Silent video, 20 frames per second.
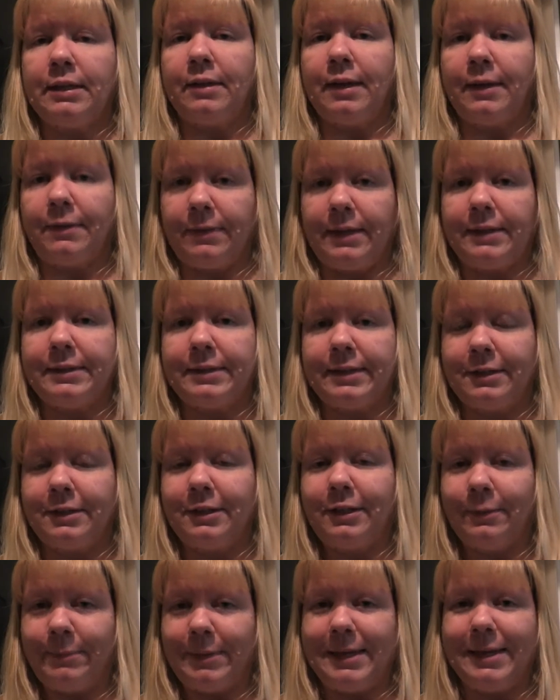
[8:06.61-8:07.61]
that they said
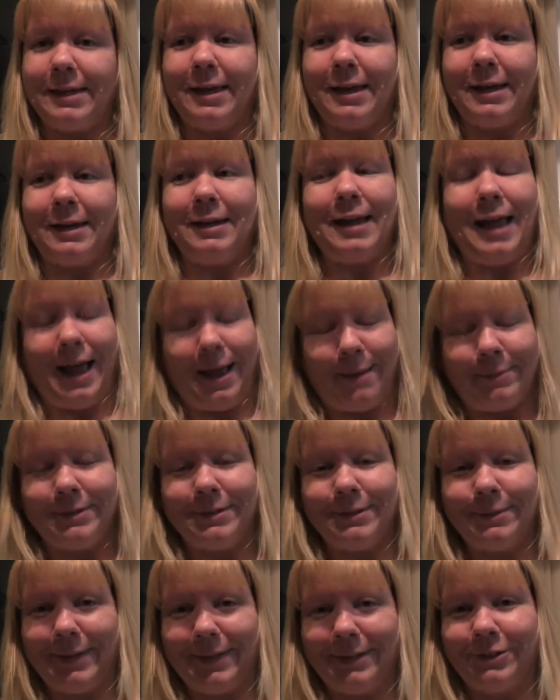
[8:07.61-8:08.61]
to me, and it happened
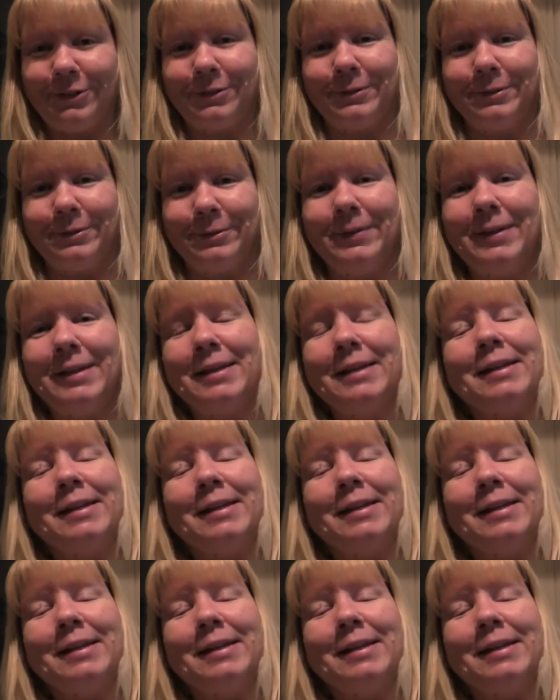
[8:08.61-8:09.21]
to be true,